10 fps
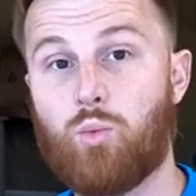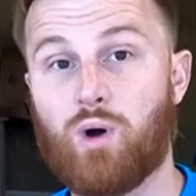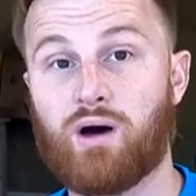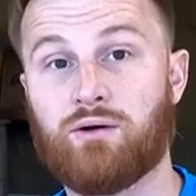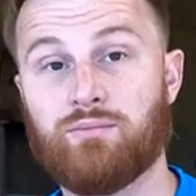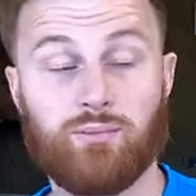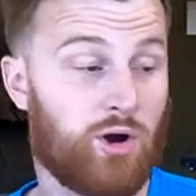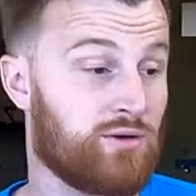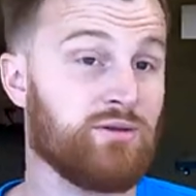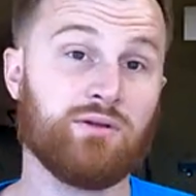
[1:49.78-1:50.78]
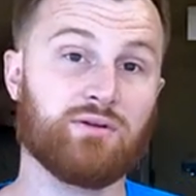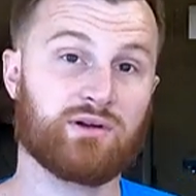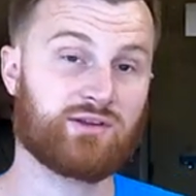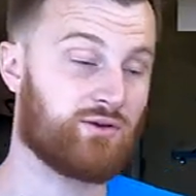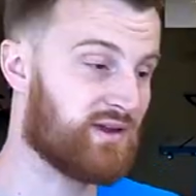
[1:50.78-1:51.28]
Well, Martin,
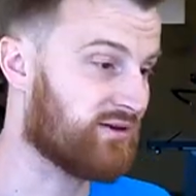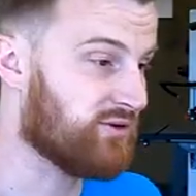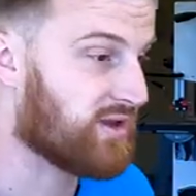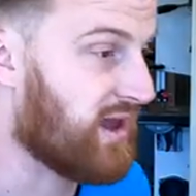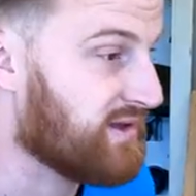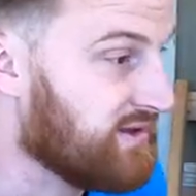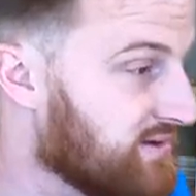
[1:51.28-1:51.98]
let's go take a look at